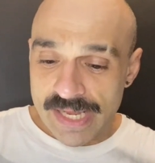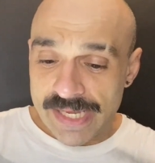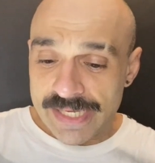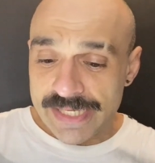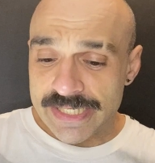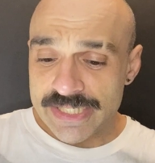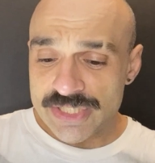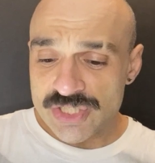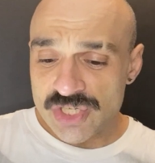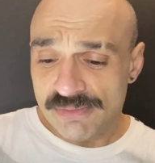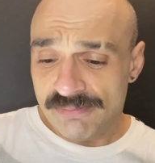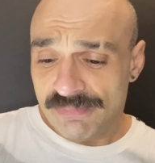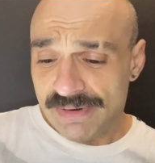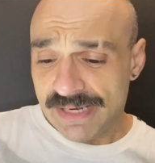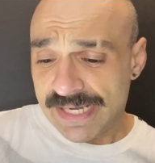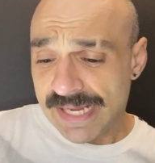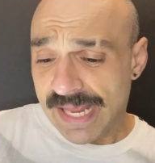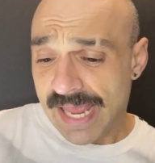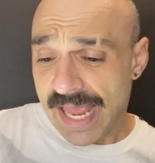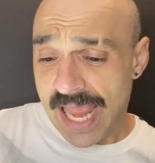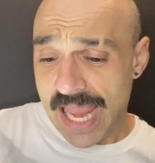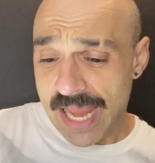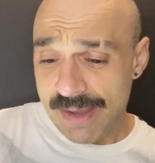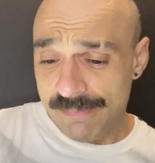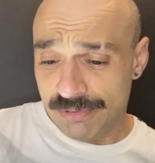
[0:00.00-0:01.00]
He's
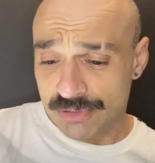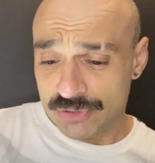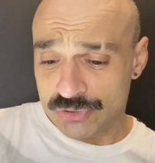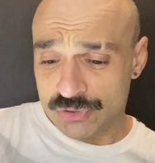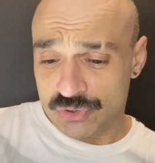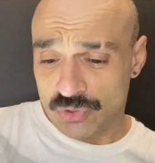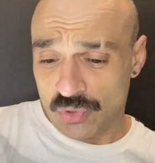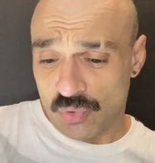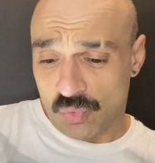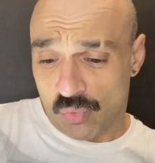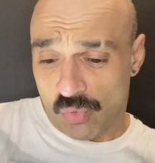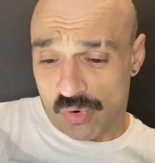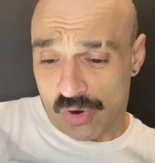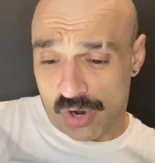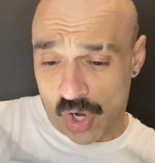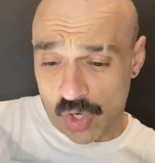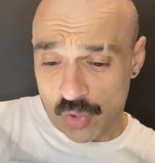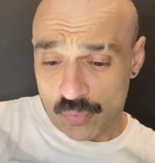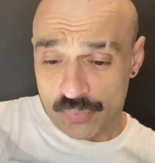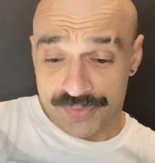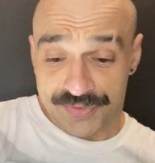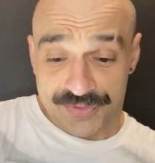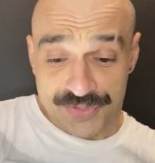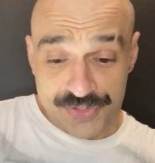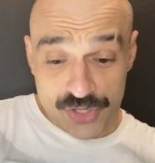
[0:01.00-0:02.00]
normally able to
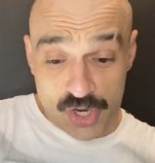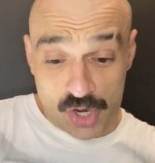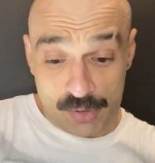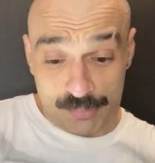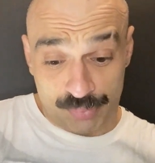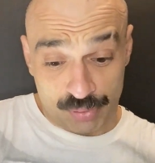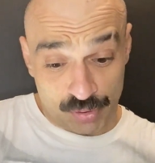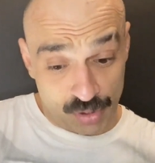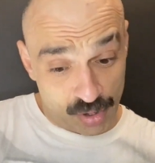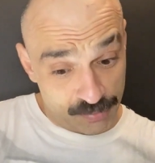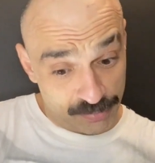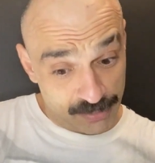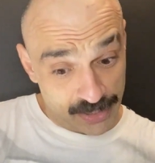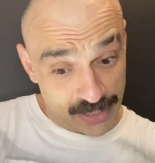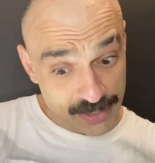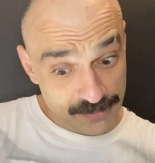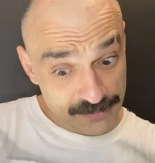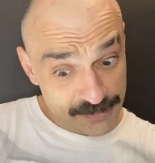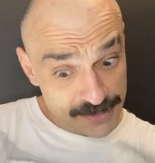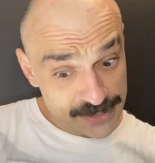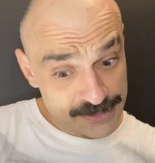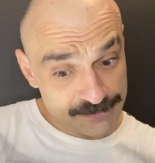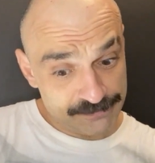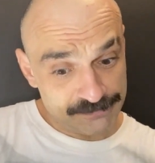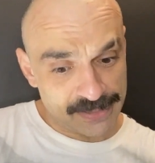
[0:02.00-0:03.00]
walk with no
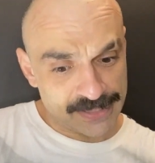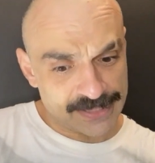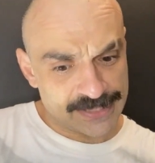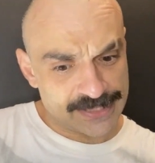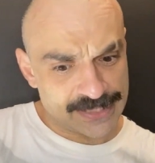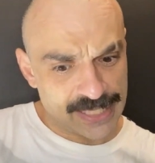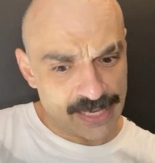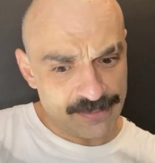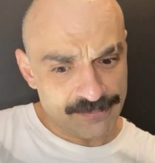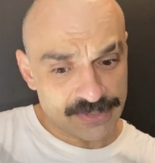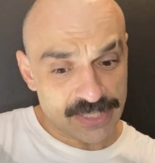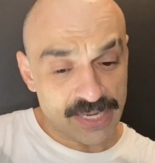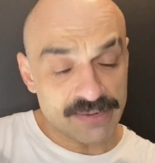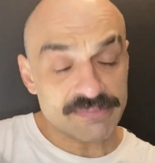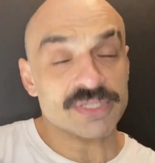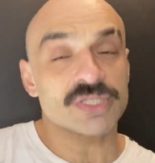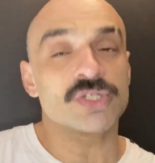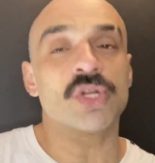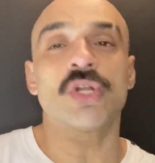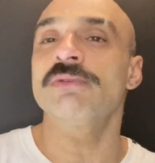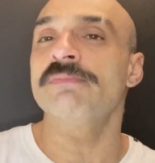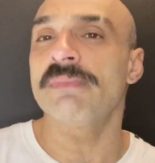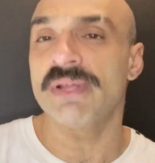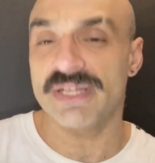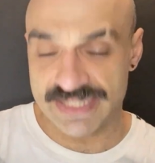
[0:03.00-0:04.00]
problems, but sometimes,
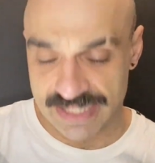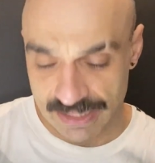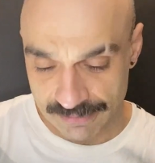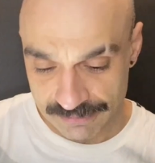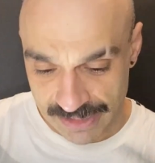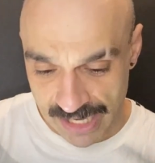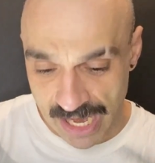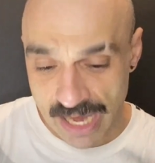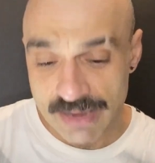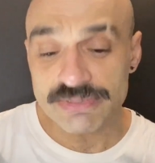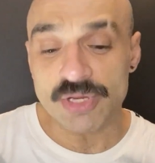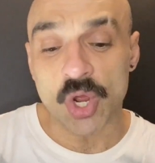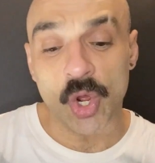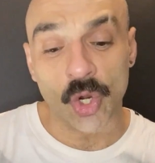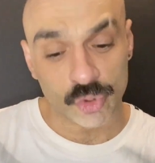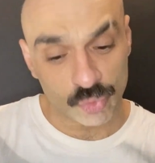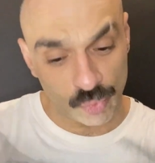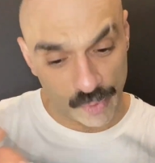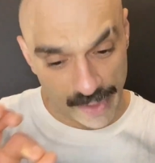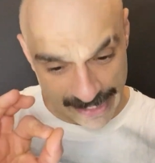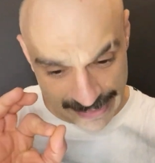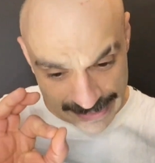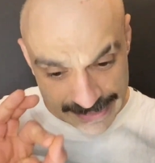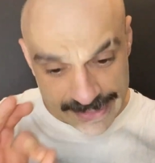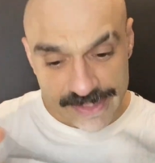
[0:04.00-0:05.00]
not much, sometimes,
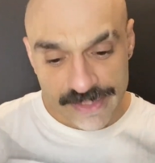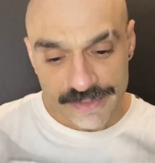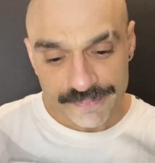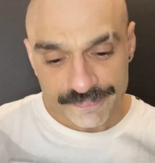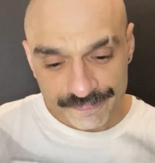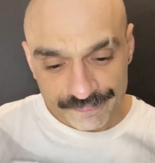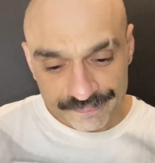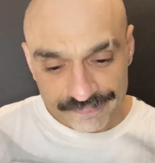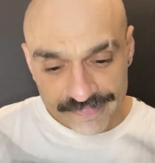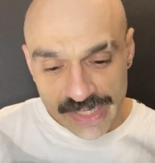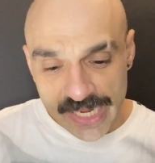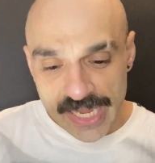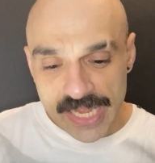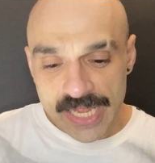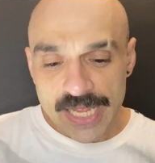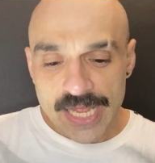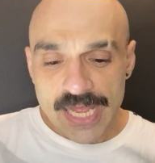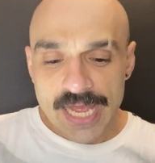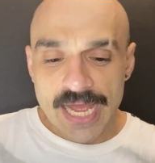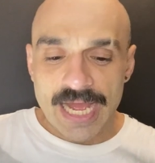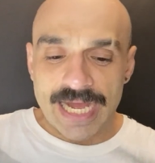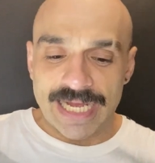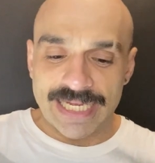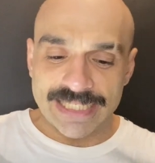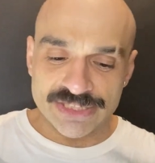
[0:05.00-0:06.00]
always,
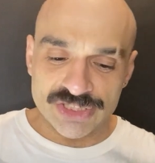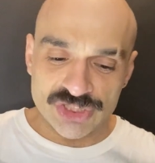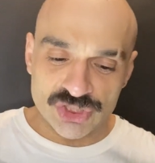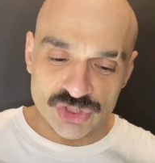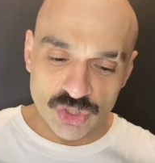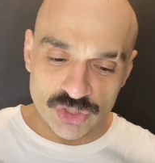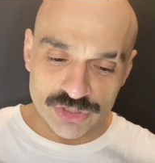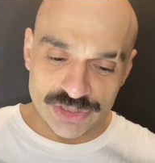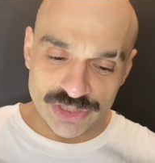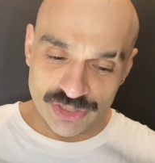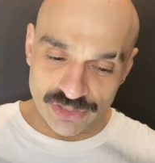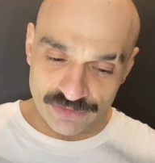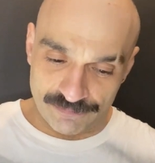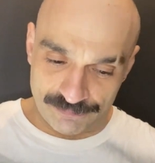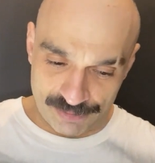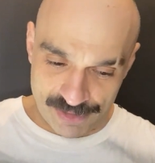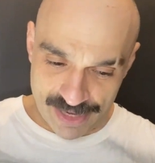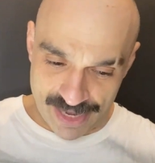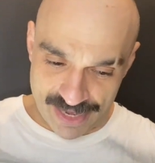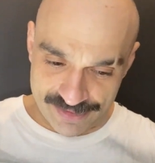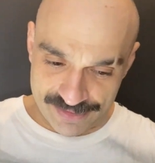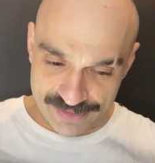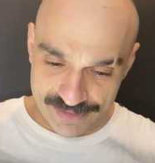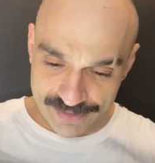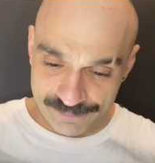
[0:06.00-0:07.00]
has shortness of
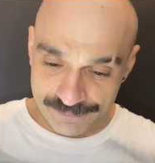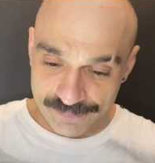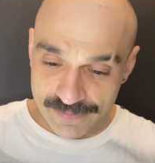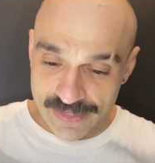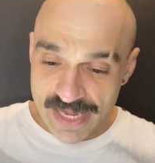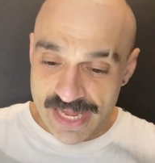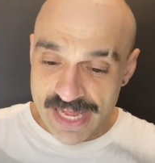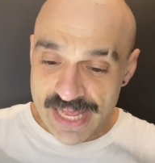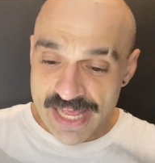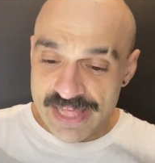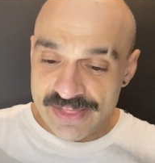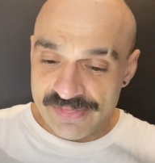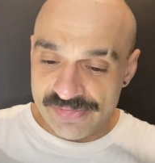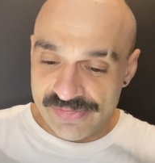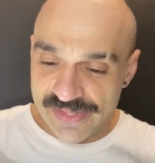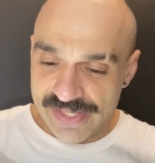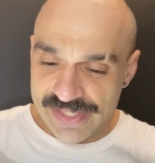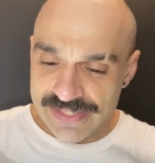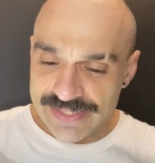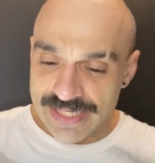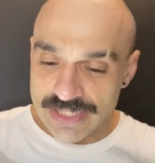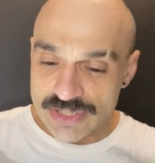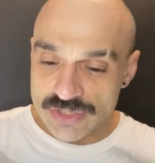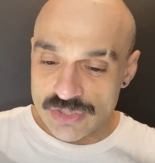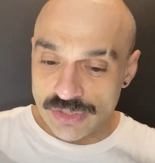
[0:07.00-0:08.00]
breath.
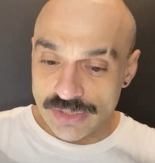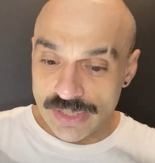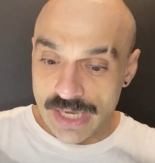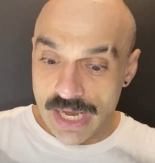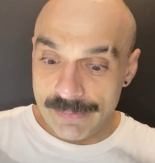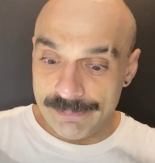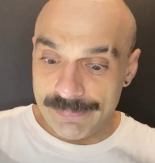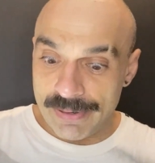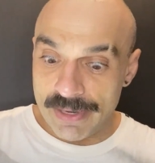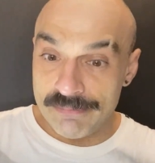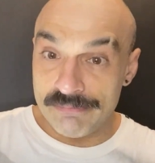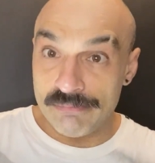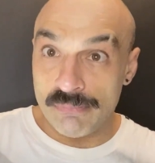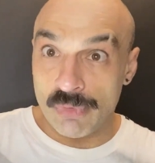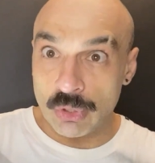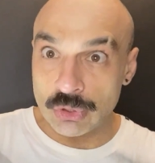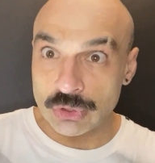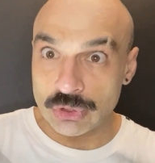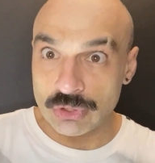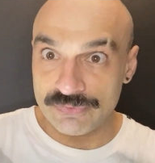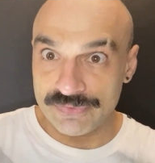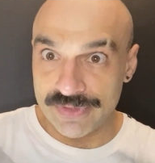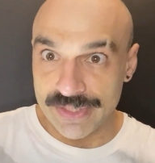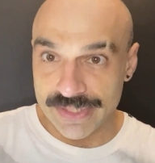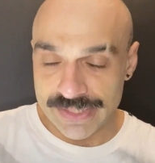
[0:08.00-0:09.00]
This does not happen
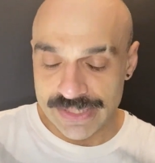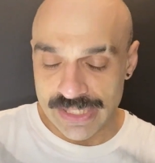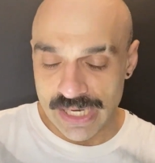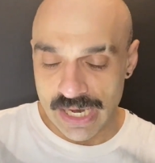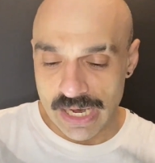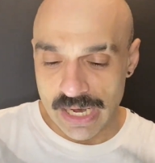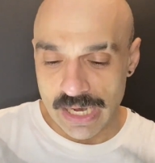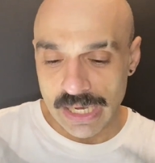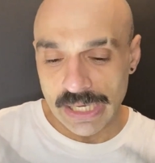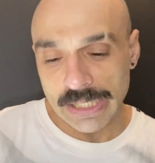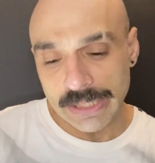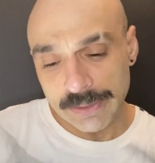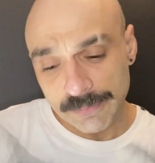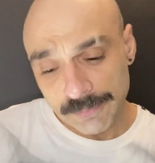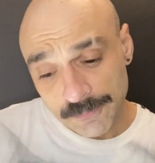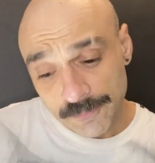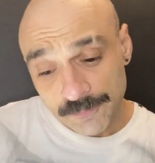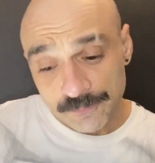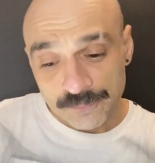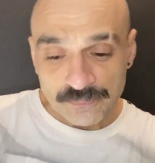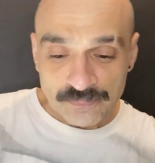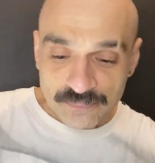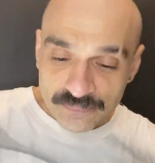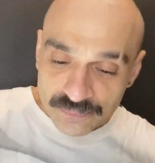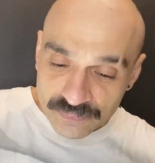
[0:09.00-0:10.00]
most of the time.